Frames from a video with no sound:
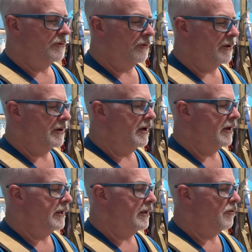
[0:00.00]
with a
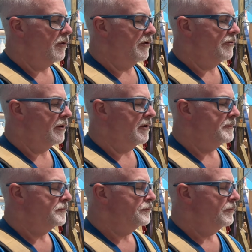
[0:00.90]
nut in a washer.
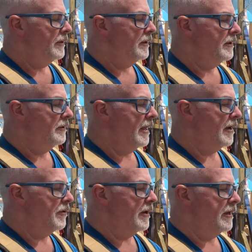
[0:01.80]

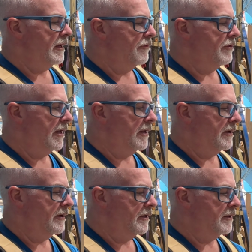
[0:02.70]
That way I've got
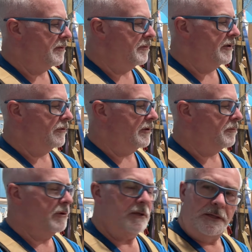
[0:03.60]
it's
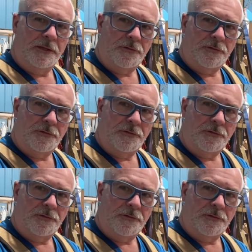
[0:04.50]
completely